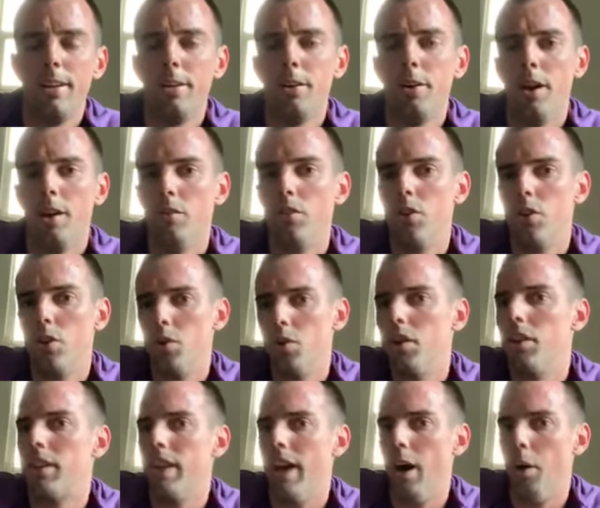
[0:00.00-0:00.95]
if you're doing
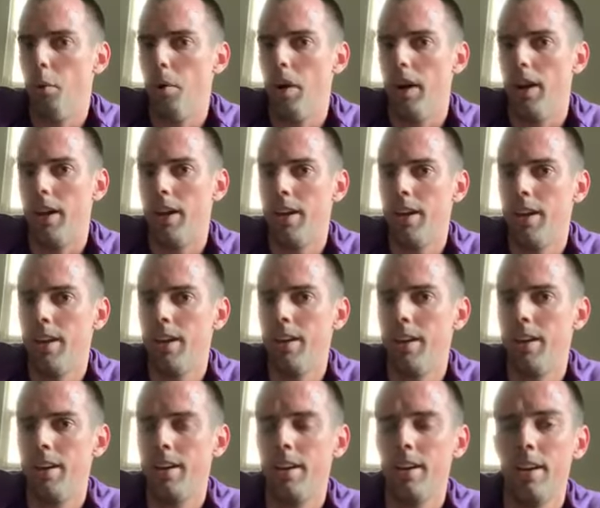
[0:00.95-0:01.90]
it that way.
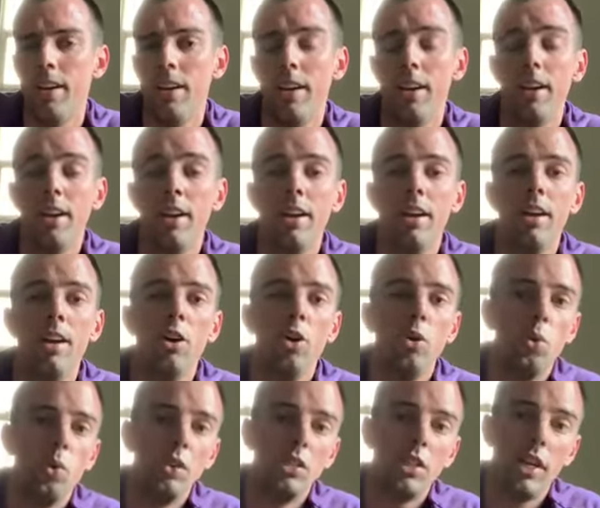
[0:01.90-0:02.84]

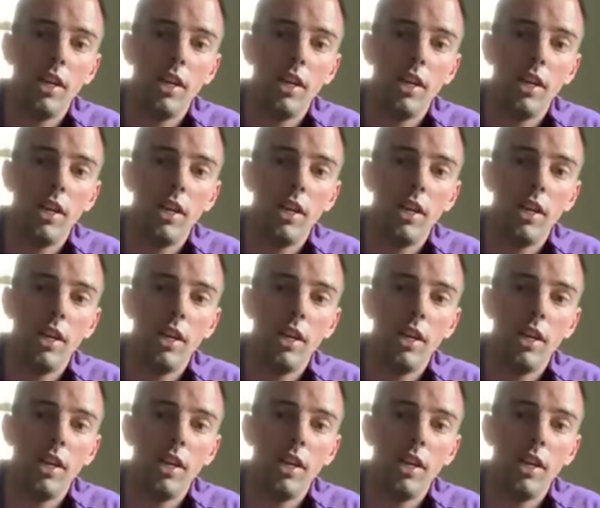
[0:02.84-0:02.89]
which